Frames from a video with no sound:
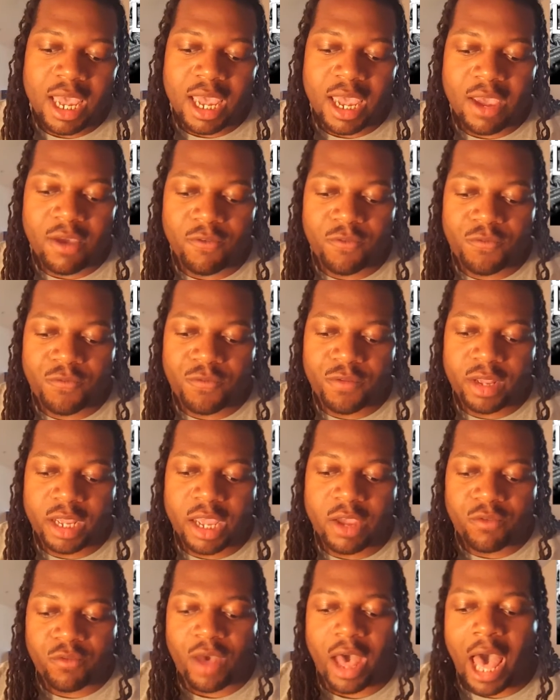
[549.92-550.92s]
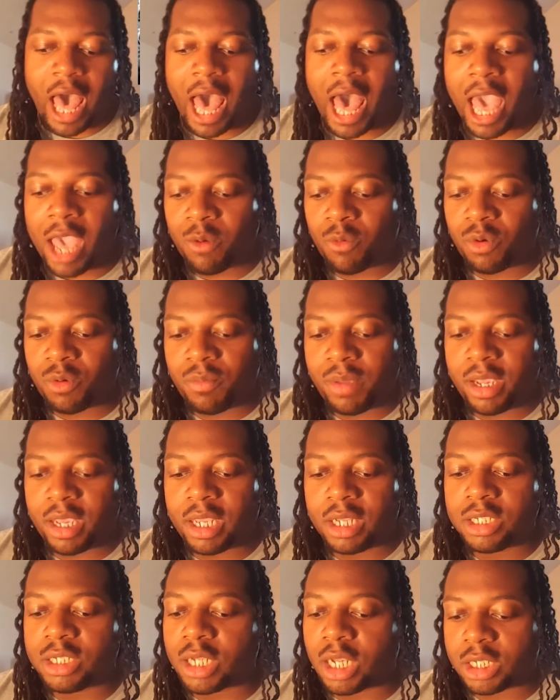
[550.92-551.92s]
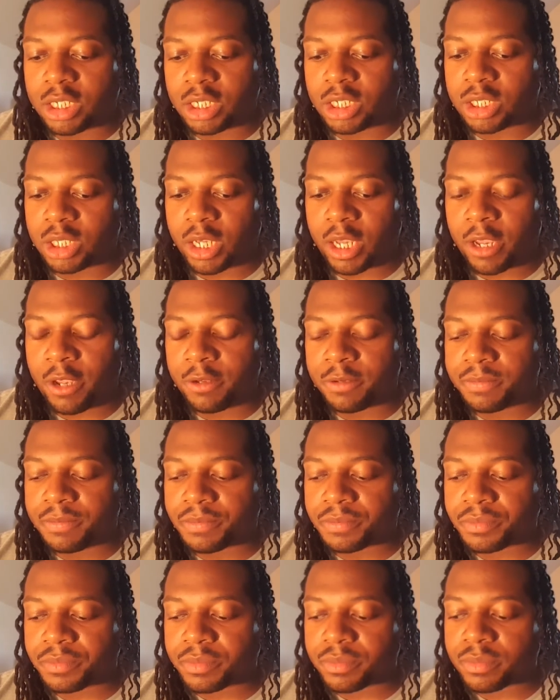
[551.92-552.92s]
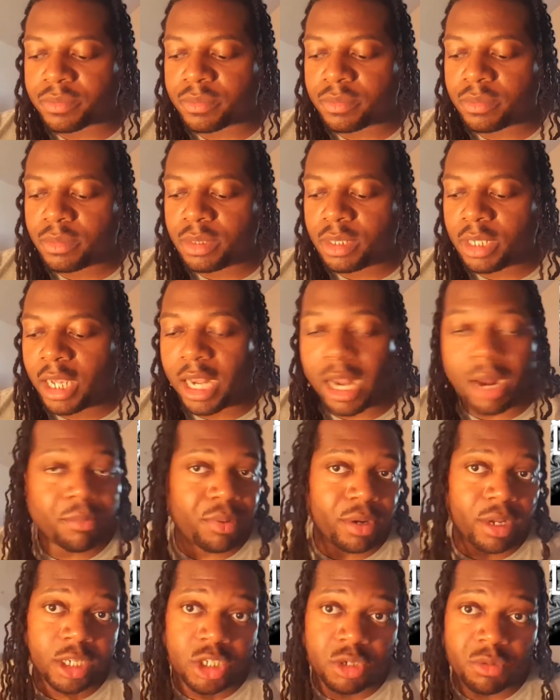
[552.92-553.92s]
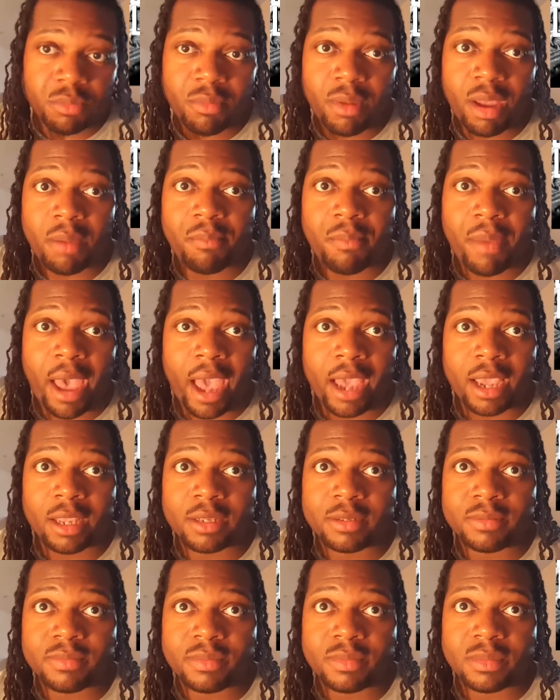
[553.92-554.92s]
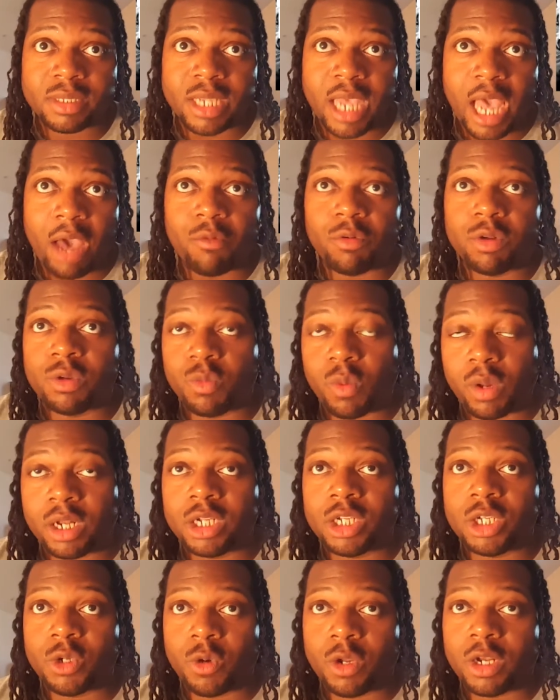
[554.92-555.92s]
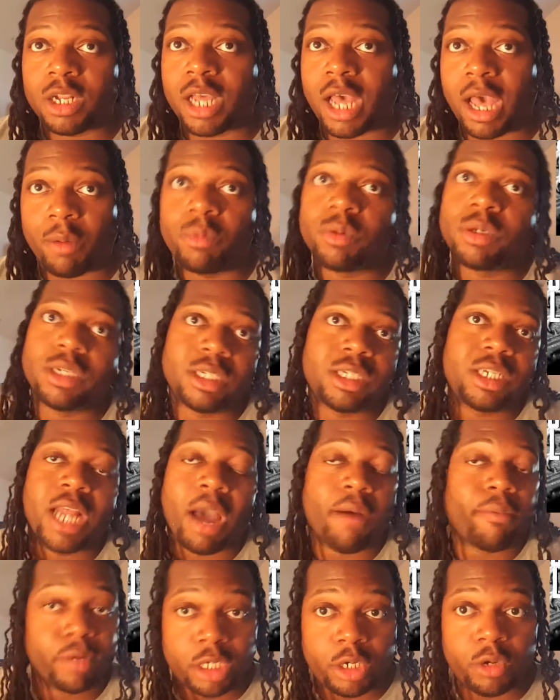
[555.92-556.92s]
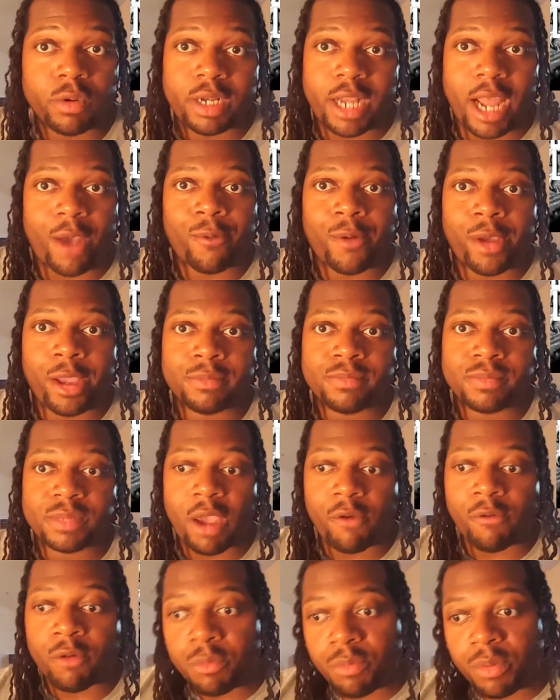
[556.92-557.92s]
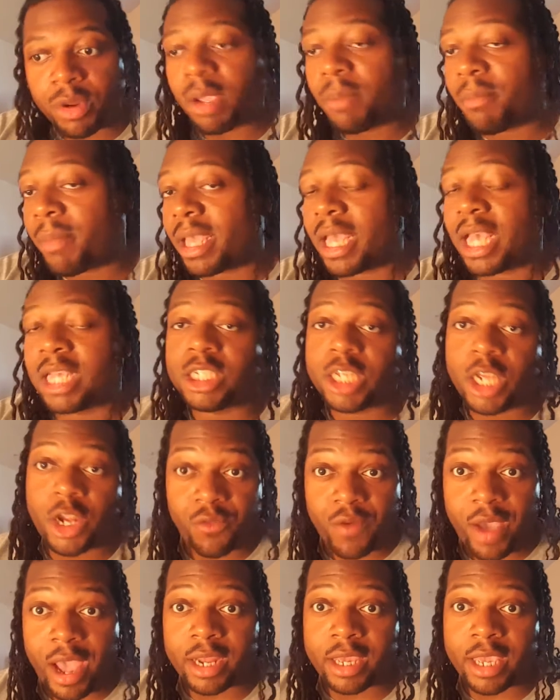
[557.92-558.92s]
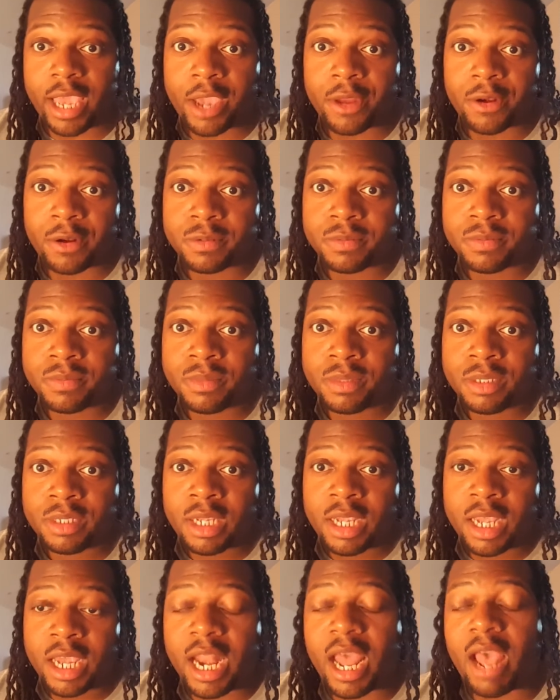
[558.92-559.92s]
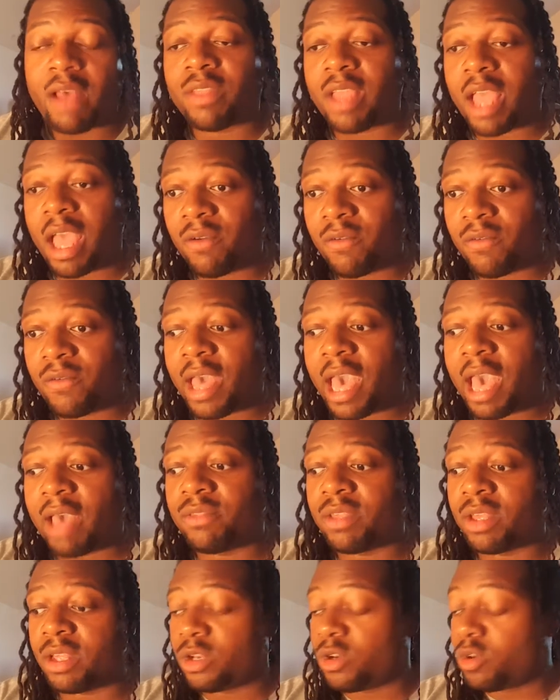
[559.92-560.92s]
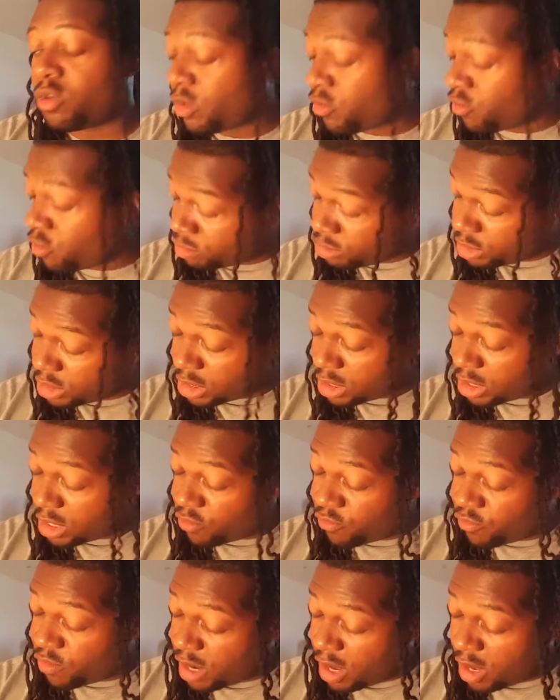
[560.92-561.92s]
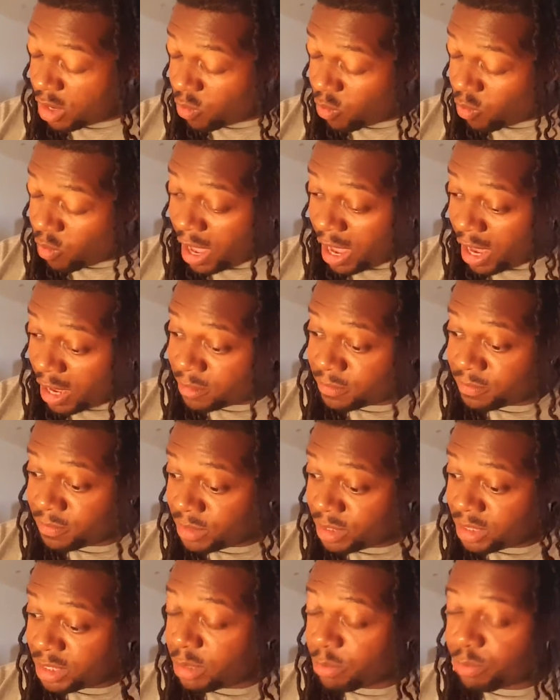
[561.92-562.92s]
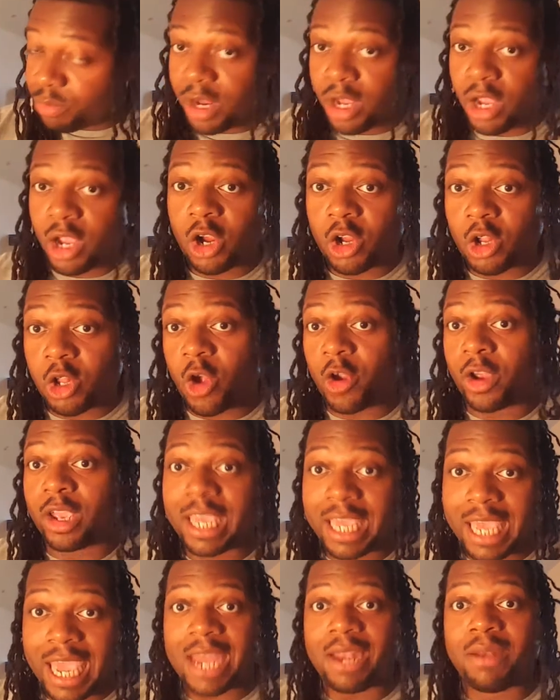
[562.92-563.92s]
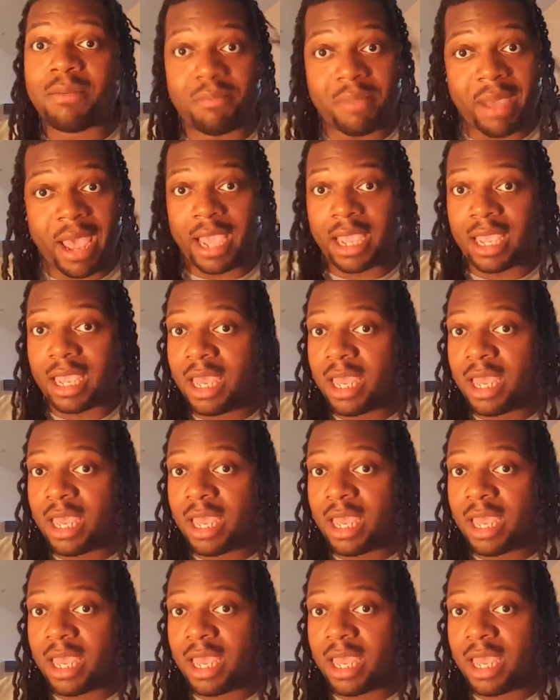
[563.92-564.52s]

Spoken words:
If I were making Justice League and I'm bringing Superman back, I would want to do it. I would do it that way. I would bring him back as the Eradicator and have the newly formed Justice League figure out a way to bring Clark Kent back